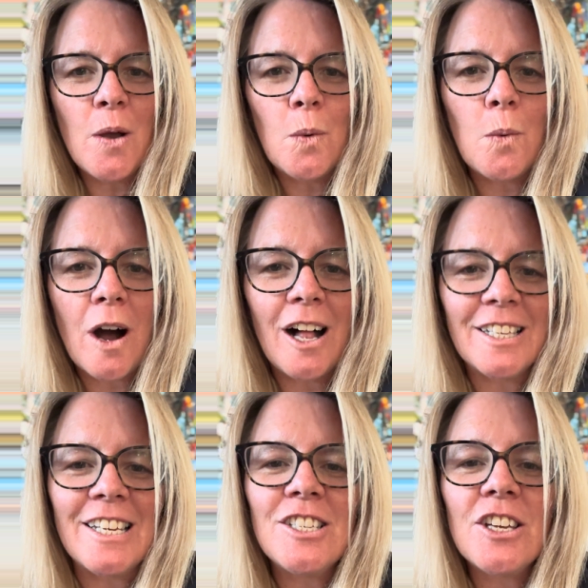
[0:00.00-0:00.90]
wild
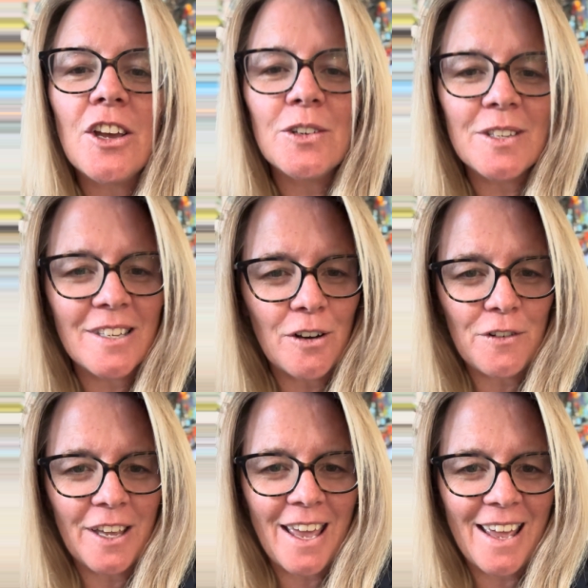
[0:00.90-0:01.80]
internal self
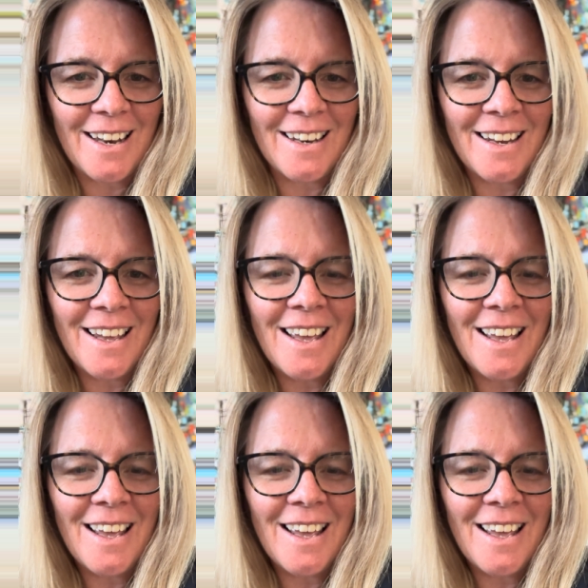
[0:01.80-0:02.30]
again